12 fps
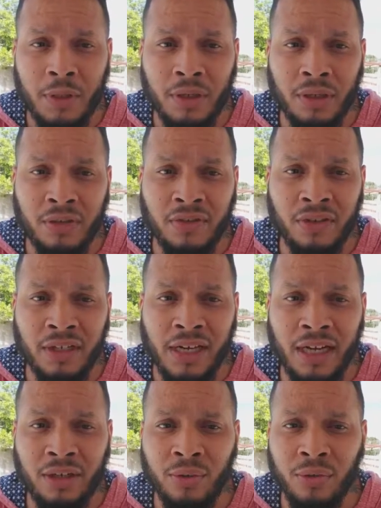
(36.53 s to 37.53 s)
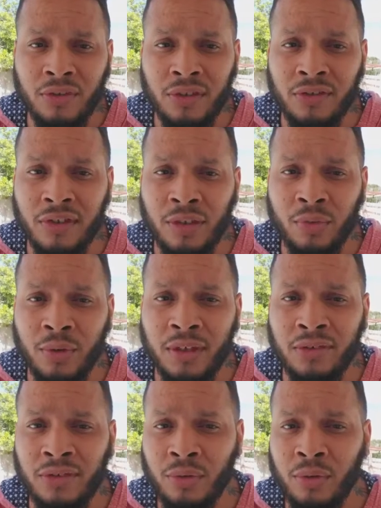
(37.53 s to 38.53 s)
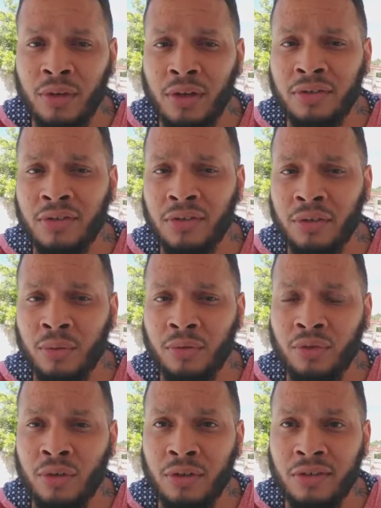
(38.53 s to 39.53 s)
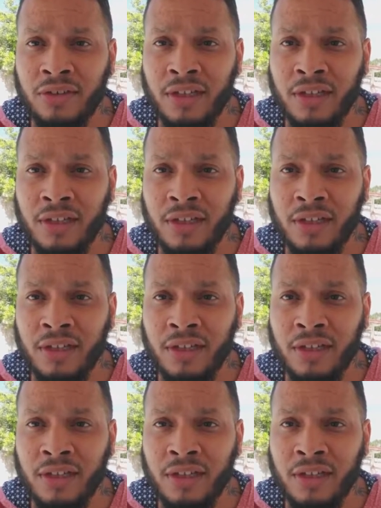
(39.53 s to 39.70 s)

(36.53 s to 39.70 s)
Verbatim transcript: Uh, this is a guy who's 16 wins, 0 losses, 0 draws.